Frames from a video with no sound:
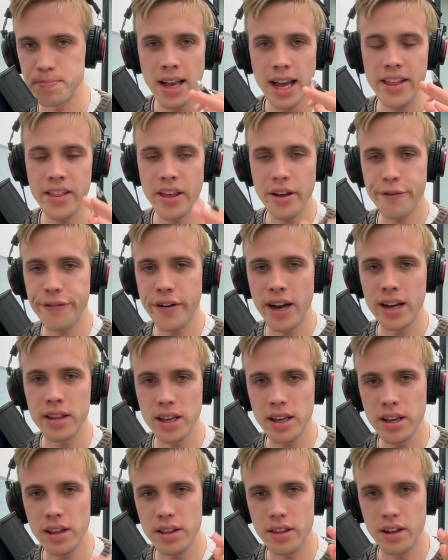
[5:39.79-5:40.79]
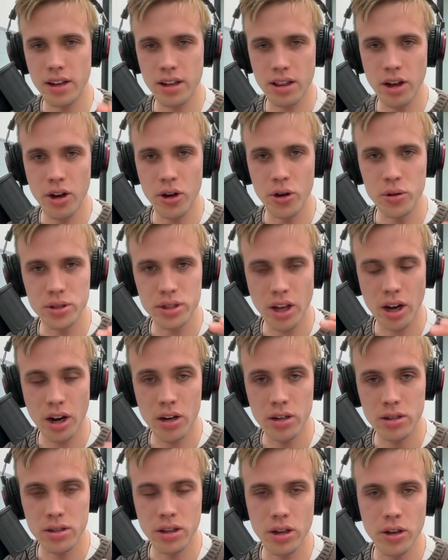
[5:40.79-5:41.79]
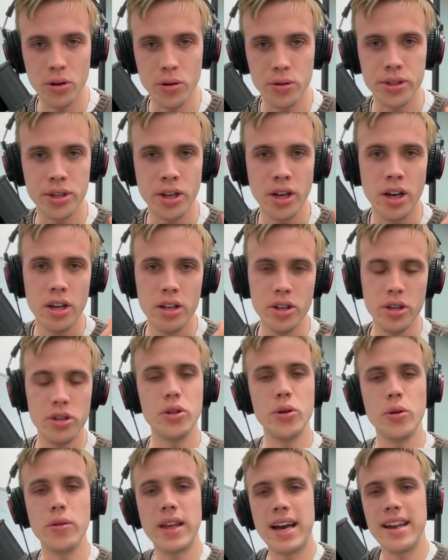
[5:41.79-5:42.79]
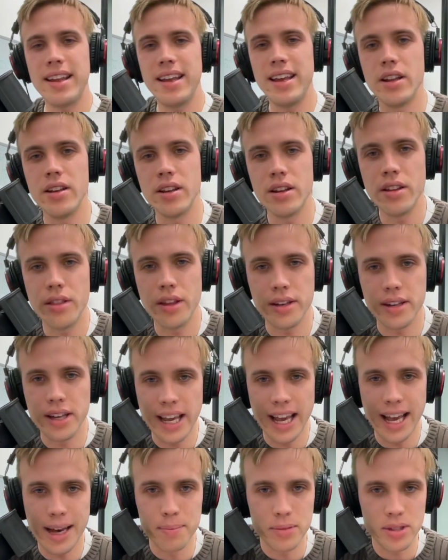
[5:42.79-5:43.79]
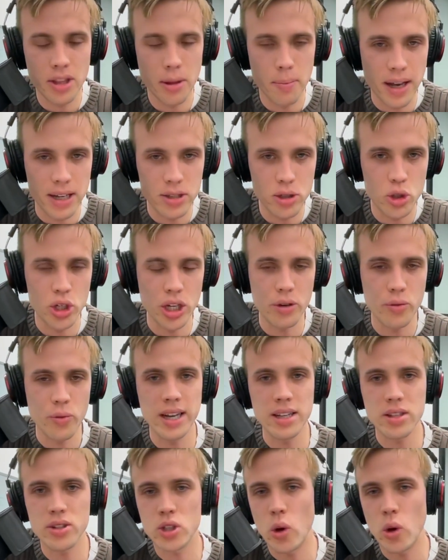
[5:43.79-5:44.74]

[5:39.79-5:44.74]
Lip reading: And then finally, the close, the hard close, you do that in the DMs, the messaging, right?